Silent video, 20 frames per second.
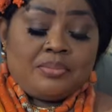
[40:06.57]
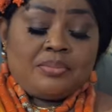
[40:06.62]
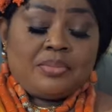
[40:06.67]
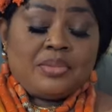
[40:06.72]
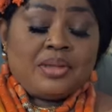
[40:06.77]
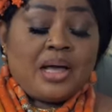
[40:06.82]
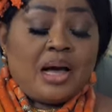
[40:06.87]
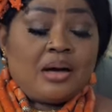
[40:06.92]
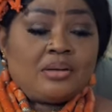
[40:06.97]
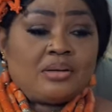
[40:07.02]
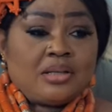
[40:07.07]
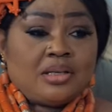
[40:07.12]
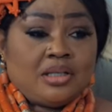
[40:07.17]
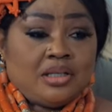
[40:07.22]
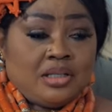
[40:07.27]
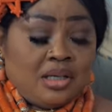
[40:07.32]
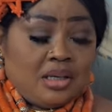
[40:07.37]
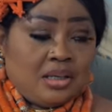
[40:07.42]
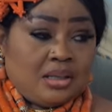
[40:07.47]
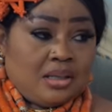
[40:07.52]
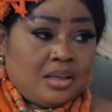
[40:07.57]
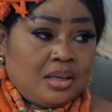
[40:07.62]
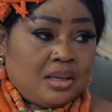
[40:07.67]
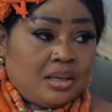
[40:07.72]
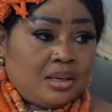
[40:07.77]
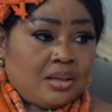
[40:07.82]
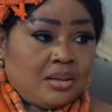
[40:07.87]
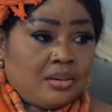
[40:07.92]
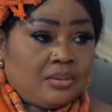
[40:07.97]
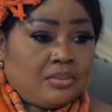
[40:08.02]
Um, now that Ichi is
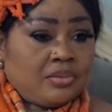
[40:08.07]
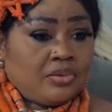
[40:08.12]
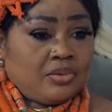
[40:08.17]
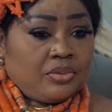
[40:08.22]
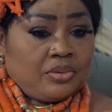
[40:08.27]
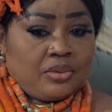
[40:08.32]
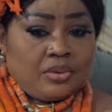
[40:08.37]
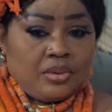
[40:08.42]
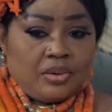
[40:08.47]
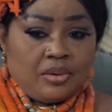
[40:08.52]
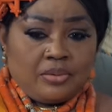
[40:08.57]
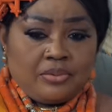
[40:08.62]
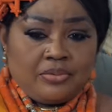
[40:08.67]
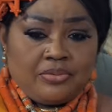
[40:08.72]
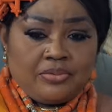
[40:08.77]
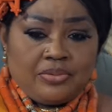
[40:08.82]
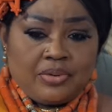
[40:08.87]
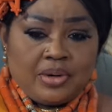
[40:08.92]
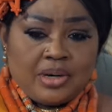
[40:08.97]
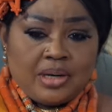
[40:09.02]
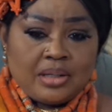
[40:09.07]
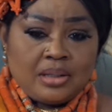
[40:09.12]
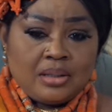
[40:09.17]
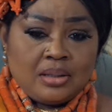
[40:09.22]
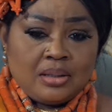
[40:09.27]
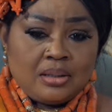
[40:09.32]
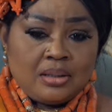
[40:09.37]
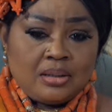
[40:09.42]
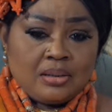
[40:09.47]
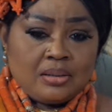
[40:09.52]
here, uh,
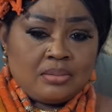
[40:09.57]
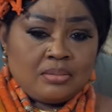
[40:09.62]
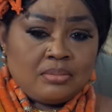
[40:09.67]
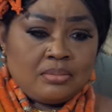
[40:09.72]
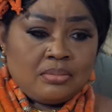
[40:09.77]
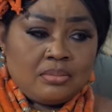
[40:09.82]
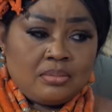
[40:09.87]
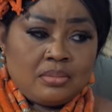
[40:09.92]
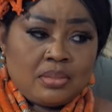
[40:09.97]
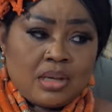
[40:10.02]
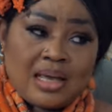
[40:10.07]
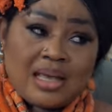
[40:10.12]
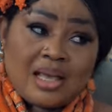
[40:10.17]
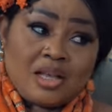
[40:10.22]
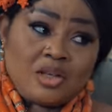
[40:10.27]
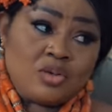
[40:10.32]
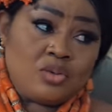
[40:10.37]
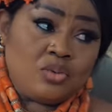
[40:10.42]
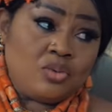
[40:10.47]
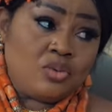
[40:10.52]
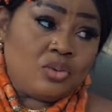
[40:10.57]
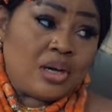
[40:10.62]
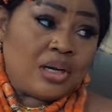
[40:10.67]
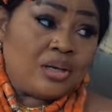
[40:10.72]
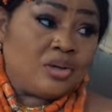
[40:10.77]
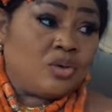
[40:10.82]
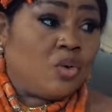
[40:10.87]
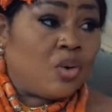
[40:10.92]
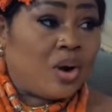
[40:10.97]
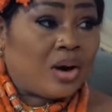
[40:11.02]
Fred, I guess you
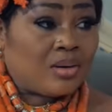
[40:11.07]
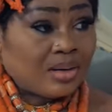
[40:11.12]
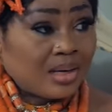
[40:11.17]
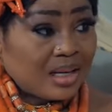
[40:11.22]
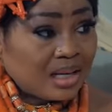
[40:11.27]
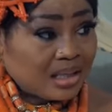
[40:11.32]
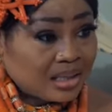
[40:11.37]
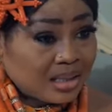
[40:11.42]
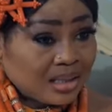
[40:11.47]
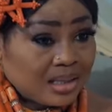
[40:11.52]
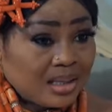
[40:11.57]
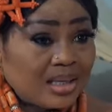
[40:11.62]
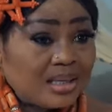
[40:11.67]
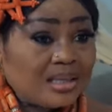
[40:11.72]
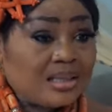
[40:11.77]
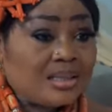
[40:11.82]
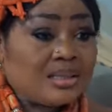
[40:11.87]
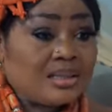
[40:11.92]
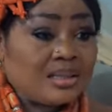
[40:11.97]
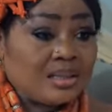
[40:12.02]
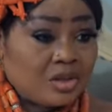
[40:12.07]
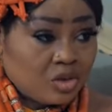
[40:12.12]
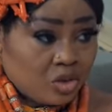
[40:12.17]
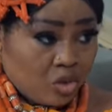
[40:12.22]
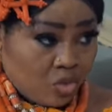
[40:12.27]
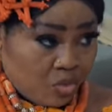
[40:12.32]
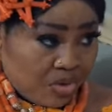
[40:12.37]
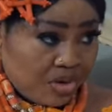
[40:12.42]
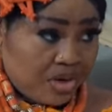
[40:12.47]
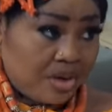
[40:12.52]
can go out later. Let's
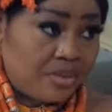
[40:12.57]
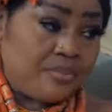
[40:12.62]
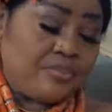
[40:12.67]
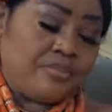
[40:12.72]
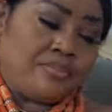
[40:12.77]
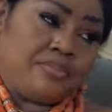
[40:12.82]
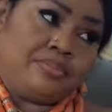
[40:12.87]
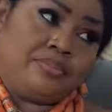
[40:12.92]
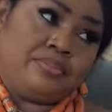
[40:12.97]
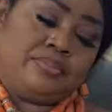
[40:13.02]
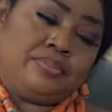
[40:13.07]
talk with him.